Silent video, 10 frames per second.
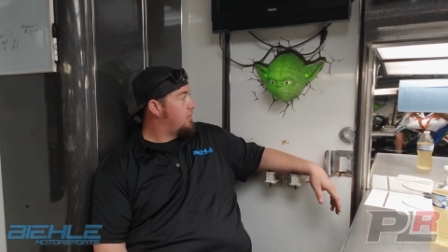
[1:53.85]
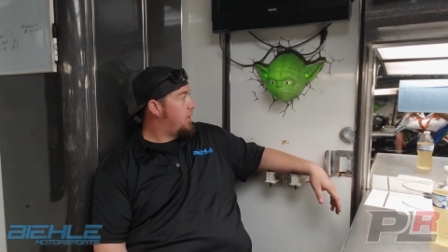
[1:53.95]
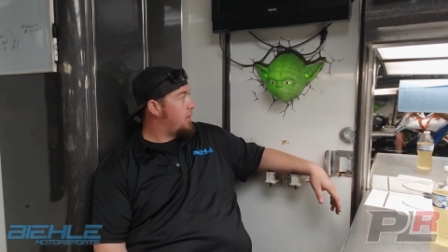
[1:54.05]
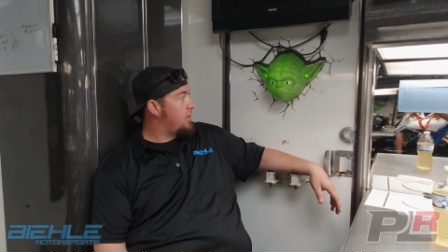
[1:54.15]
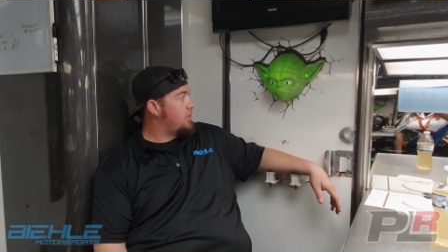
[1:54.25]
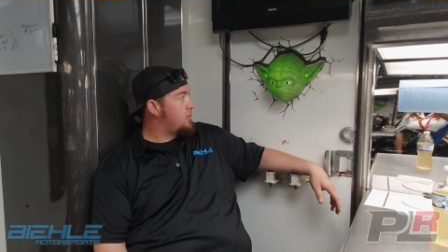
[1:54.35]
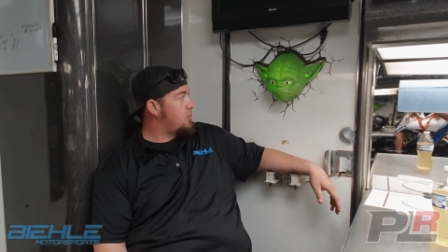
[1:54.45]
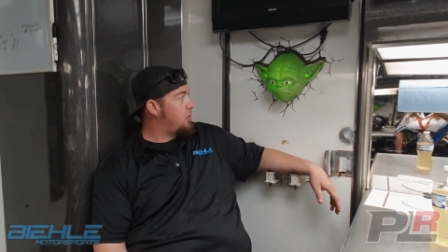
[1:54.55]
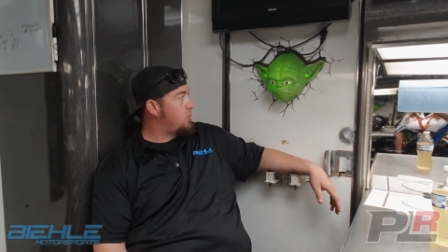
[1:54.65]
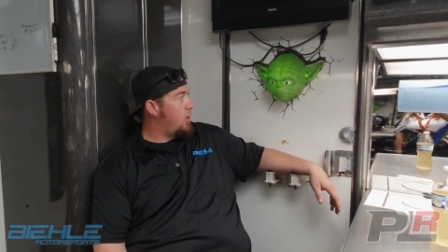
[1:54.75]
yeah, he's just
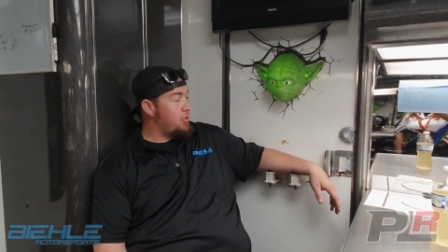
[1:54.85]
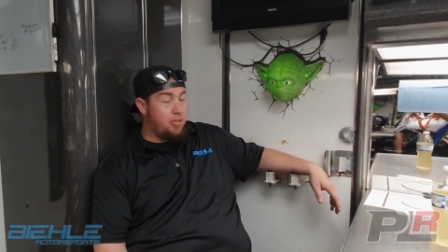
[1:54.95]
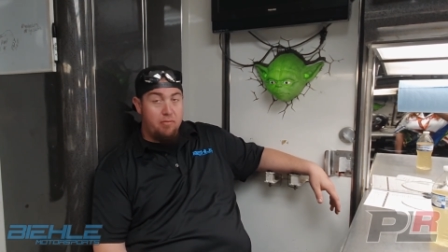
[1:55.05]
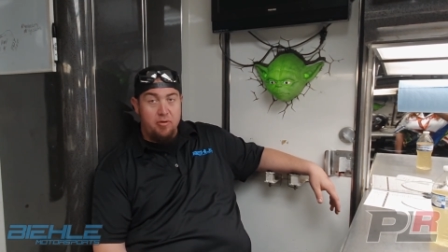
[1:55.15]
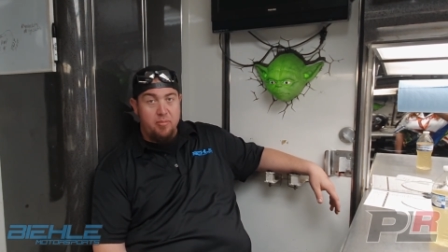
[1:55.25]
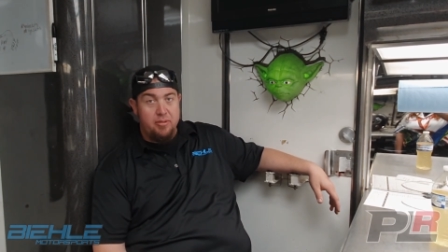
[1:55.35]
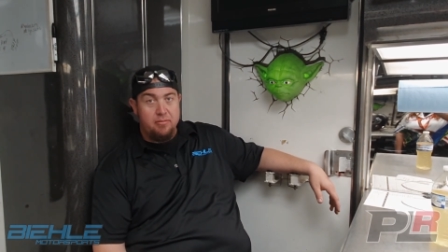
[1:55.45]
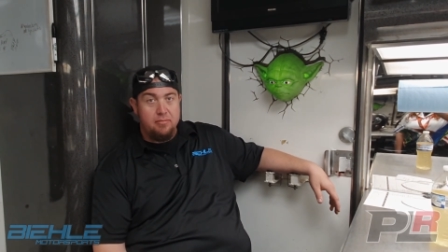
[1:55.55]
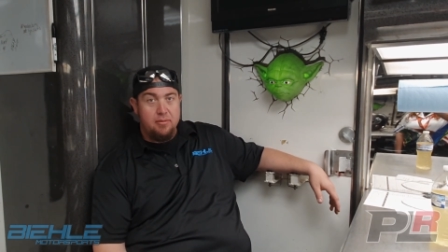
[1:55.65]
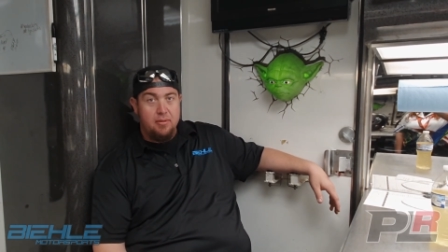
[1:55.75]
always watching over him and
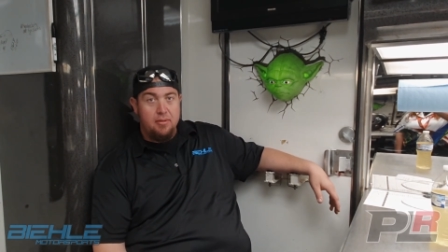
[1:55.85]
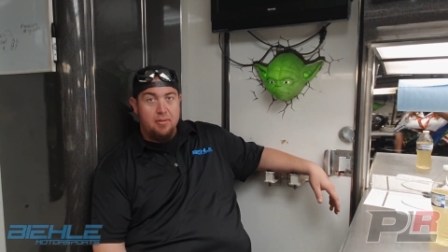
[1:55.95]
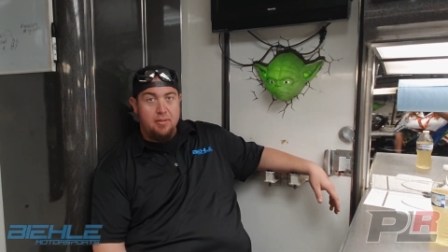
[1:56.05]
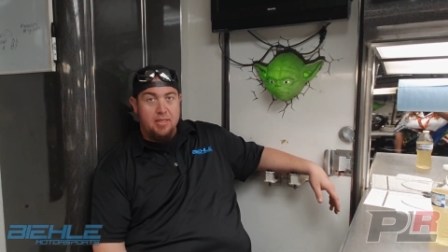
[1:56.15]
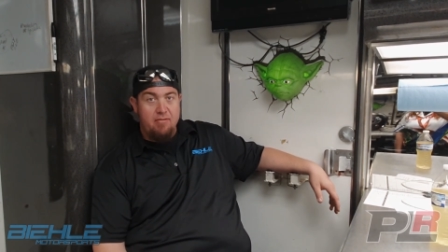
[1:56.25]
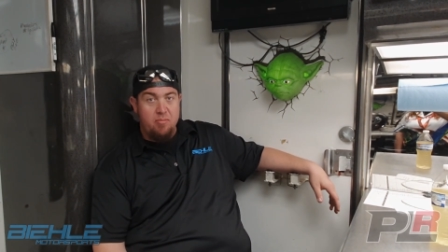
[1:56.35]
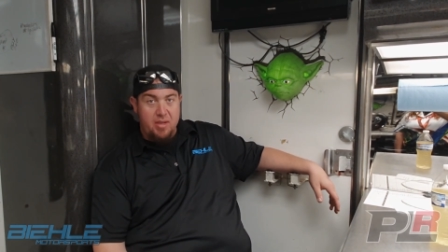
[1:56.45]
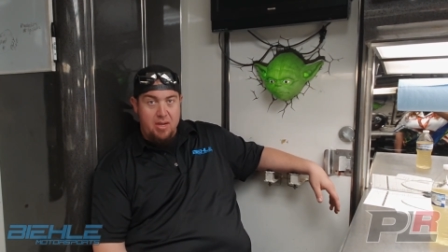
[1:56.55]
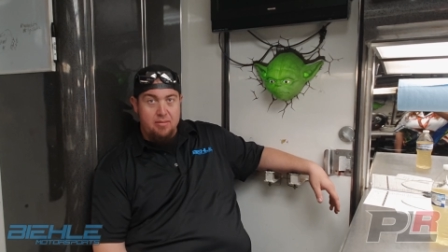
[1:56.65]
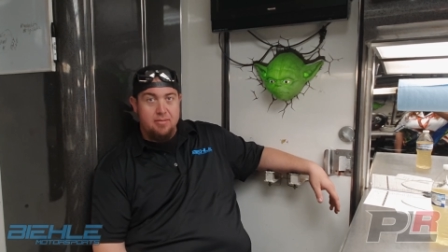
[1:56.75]
giving
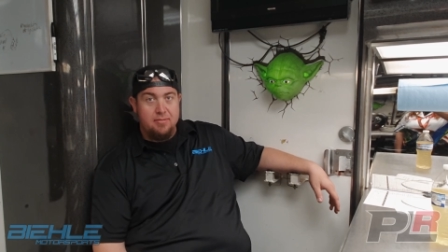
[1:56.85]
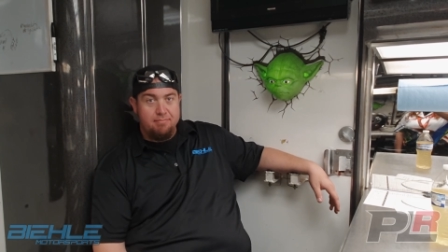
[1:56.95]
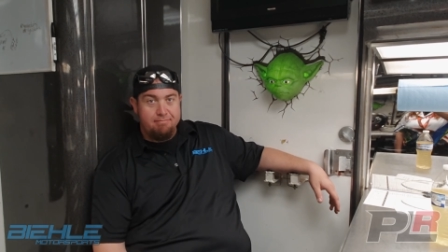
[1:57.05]
guidance.